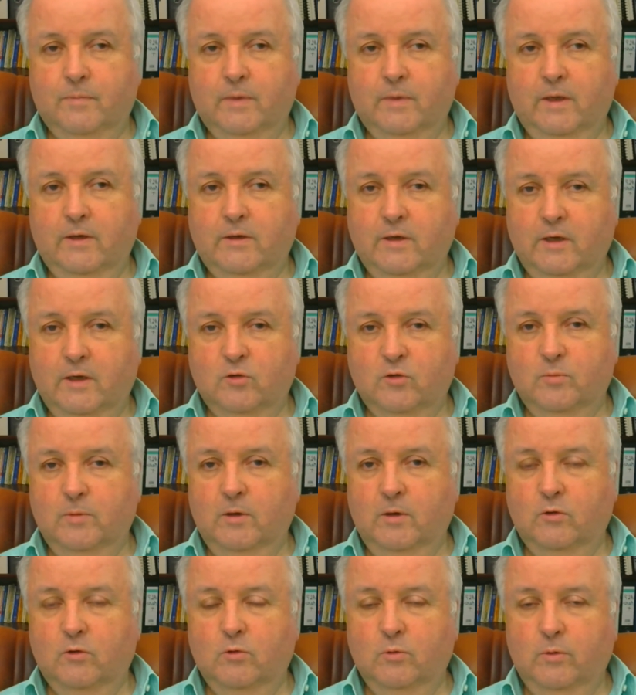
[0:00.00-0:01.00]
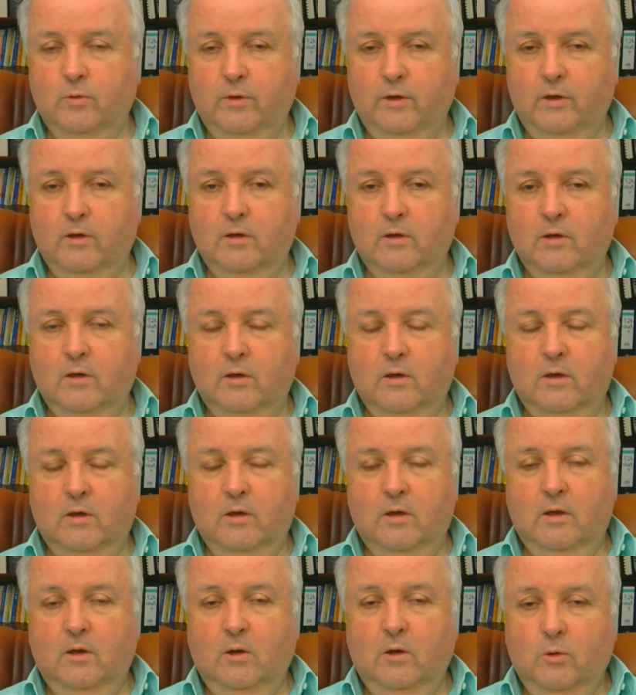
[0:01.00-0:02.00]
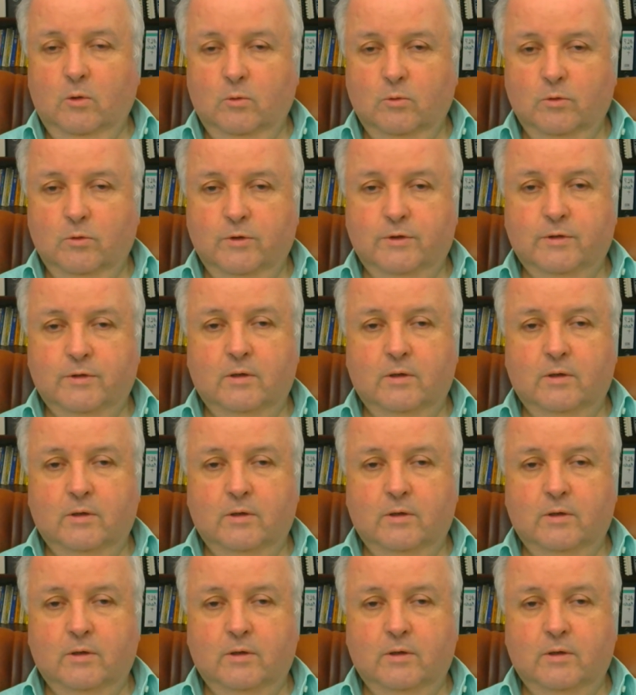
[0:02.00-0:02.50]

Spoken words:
attachment to the old